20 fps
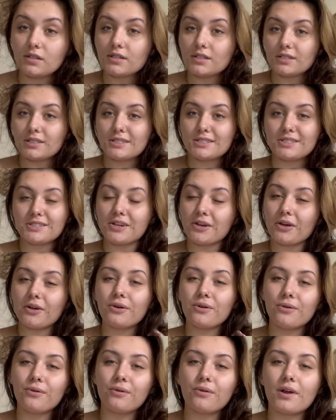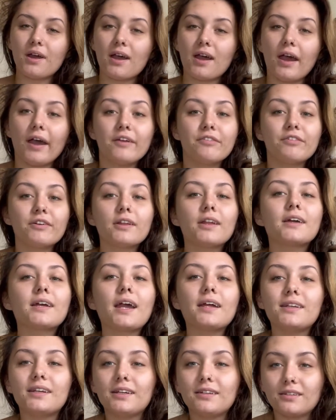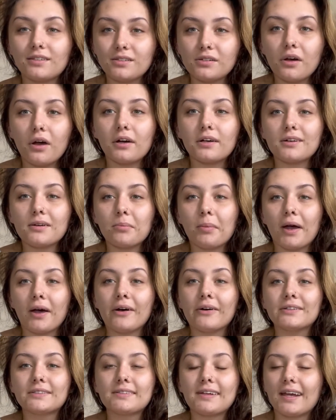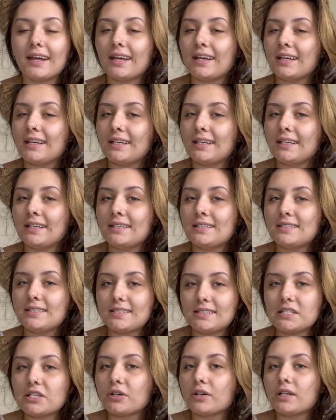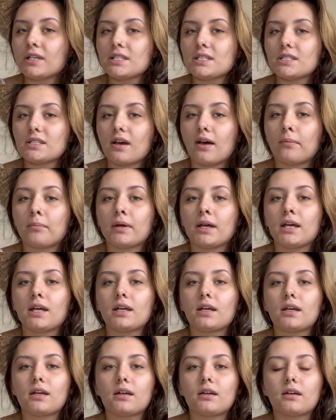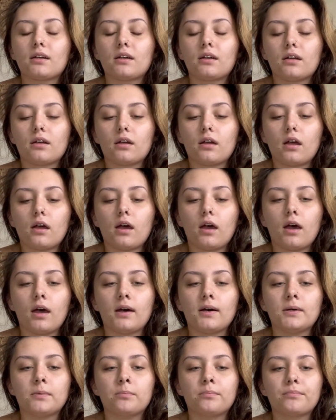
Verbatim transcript: So I feel like I need to talk about a serious topic. Um,